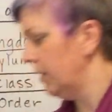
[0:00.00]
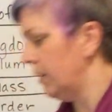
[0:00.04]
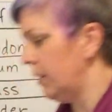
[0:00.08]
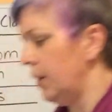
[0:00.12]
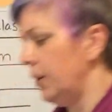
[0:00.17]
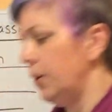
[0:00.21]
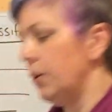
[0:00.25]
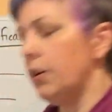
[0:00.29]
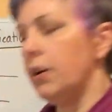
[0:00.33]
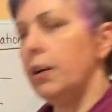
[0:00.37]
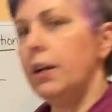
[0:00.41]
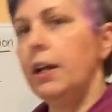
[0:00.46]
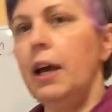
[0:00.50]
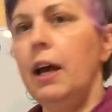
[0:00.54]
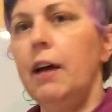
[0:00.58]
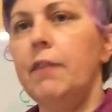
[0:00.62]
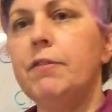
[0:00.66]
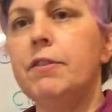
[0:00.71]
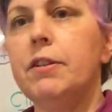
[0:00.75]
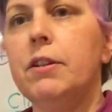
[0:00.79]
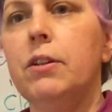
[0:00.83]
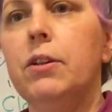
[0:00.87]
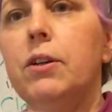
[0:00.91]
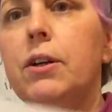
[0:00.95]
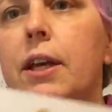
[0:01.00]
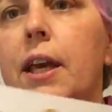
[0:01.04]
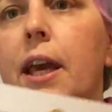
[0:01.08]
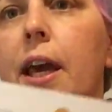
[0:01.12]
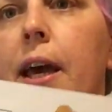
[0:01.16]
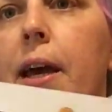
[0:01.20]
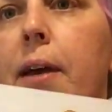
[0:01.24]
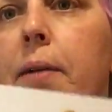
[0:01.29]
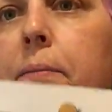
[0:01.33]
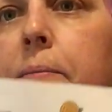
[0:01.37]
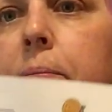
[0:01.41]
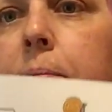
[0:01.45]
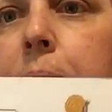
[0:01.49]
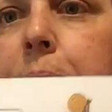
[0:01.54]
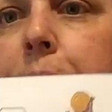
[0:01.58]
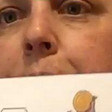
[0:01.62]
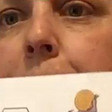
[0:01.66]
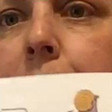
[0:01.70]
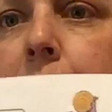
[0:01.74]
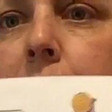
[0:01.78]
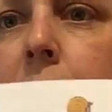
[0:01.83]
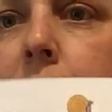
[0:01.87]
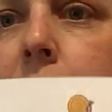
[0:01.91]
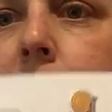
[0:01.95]
that you're going to have to look at.
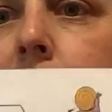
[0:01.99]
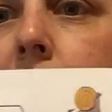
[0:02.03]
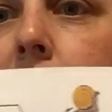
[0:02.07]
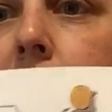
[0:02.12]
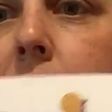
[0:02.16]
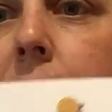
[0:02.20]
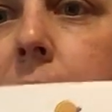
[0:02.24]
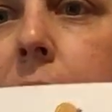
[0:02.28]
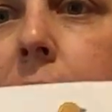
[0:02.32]
Looks like